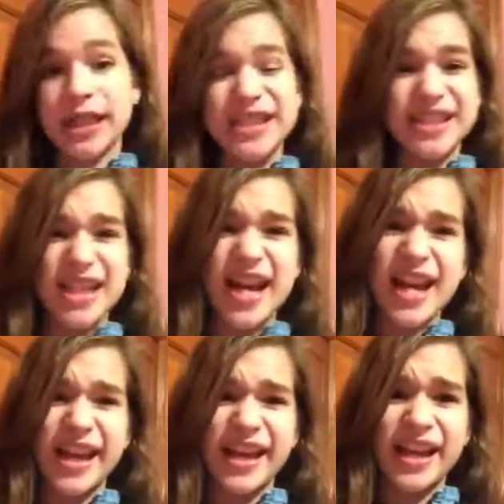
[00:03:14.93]
That's
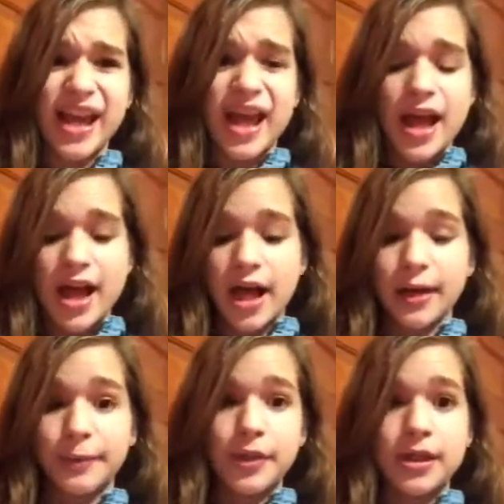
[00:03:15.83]
today.
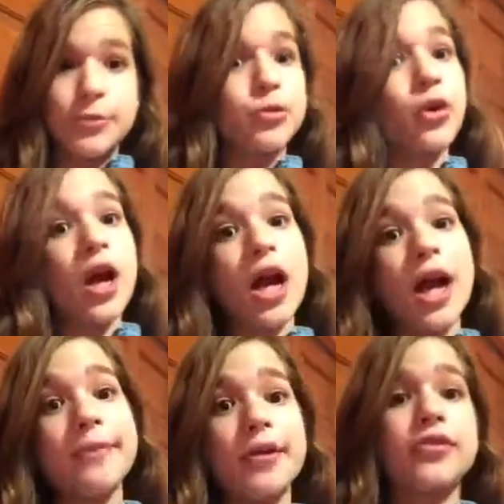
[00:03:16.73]
Please
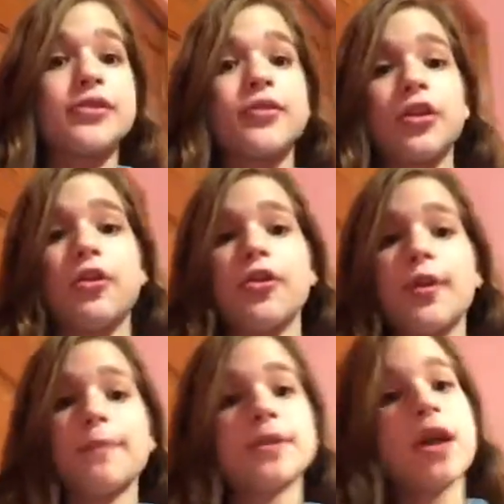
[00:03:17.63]
subscribe, give this video a
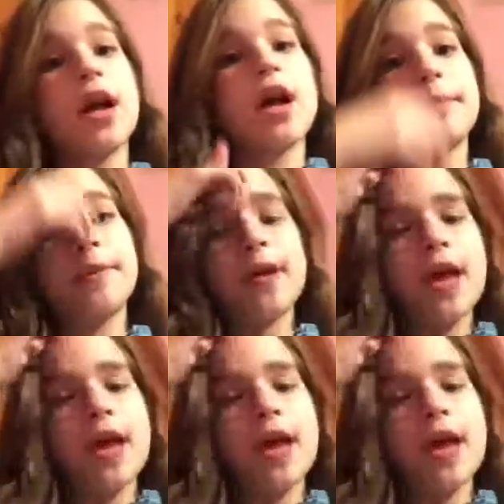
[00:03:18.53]
thumbs up,